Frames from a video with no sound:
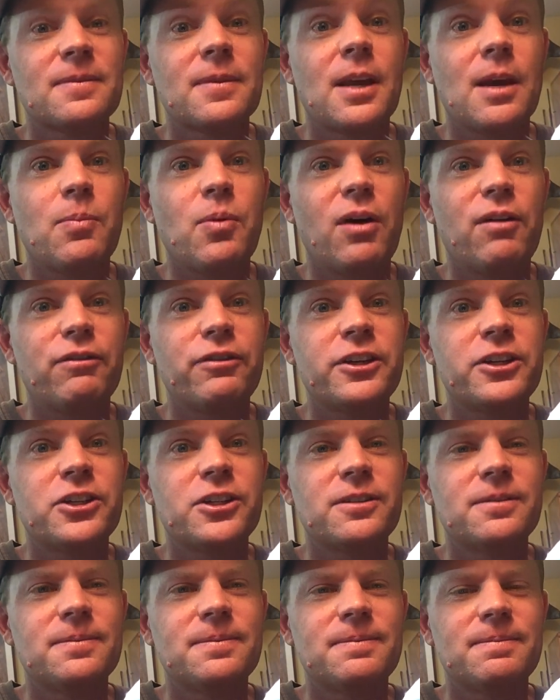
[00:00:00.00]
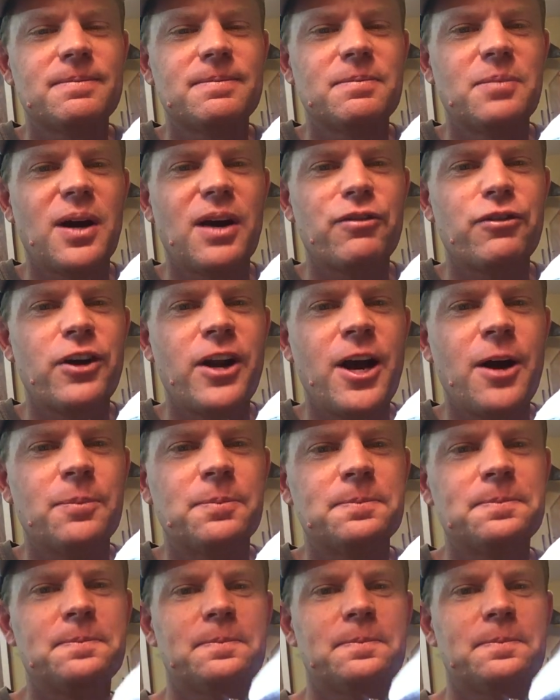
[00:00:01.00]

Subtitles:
keep on fishing. Bye for now.